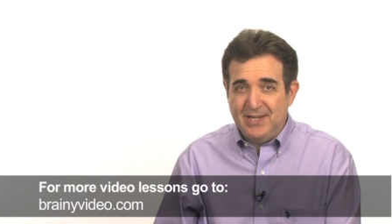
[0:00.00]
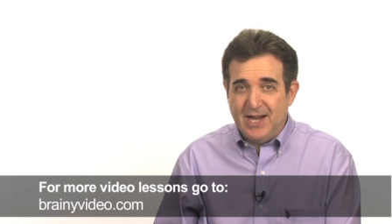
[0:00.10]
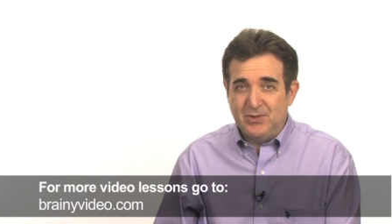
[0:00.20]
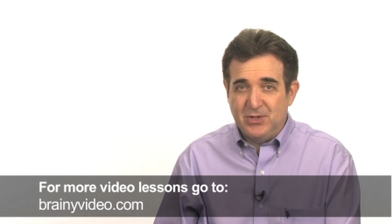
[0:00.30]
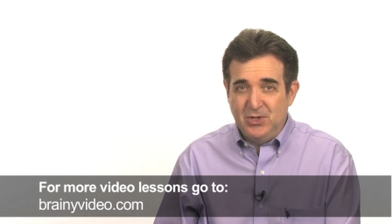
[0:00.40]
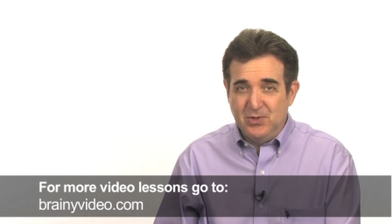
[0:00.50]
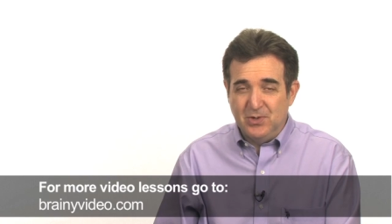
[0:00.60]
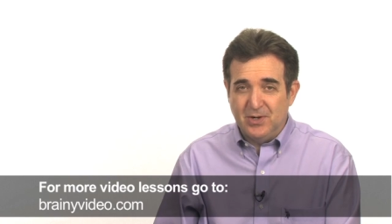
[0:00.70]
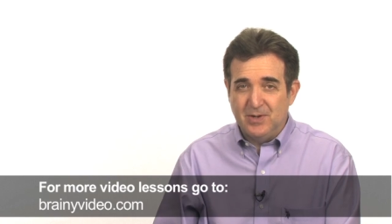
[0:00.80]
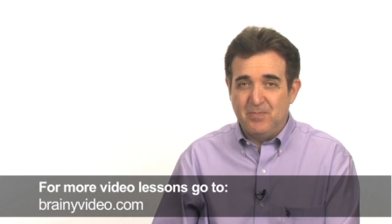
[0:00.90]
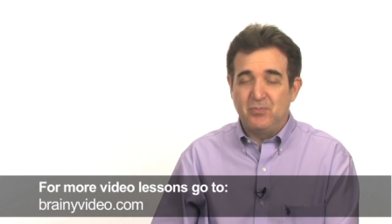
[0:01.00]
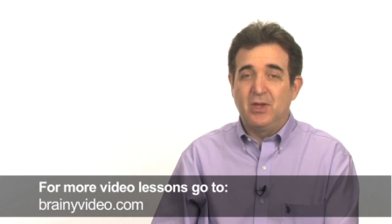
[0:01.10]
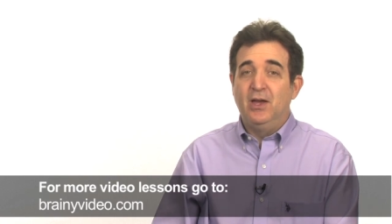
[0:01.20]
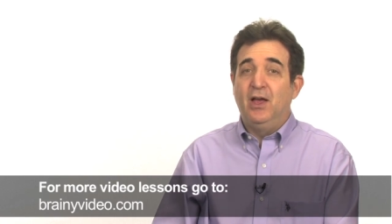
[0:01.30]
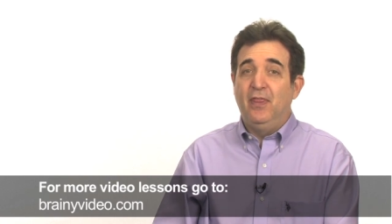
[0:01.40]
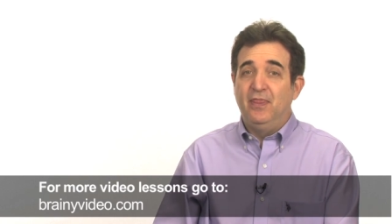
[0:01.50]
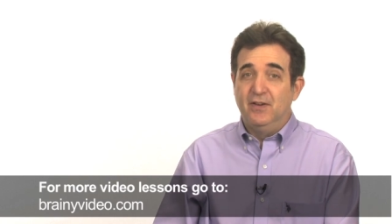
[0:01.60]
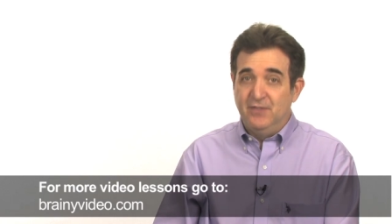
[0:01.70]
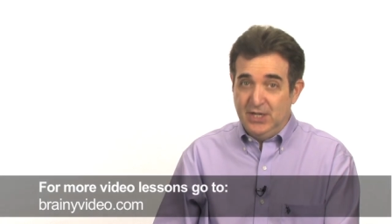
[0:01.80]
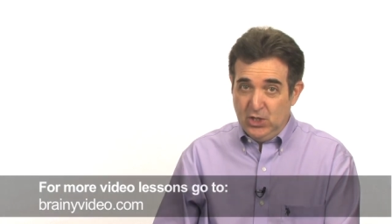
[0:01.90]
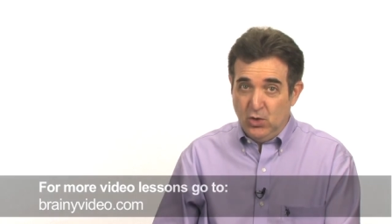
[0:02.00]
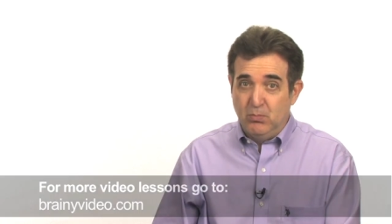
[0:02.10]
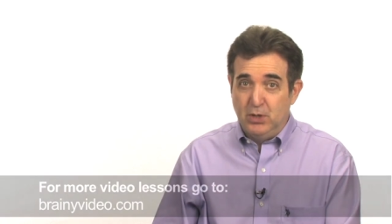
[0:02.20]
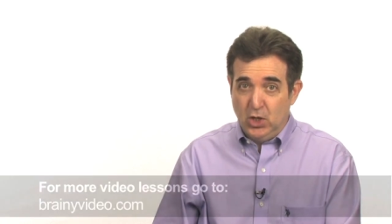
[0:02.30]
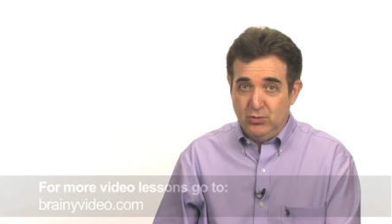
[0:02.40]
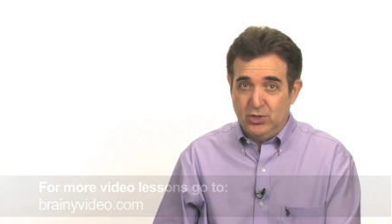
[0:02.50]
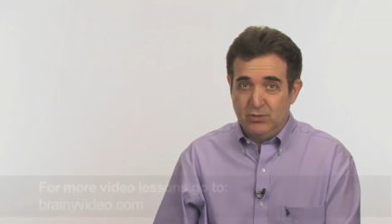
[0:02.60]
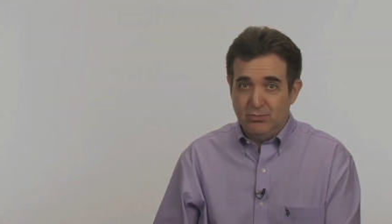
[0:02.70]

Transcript: how to cure the video bloat.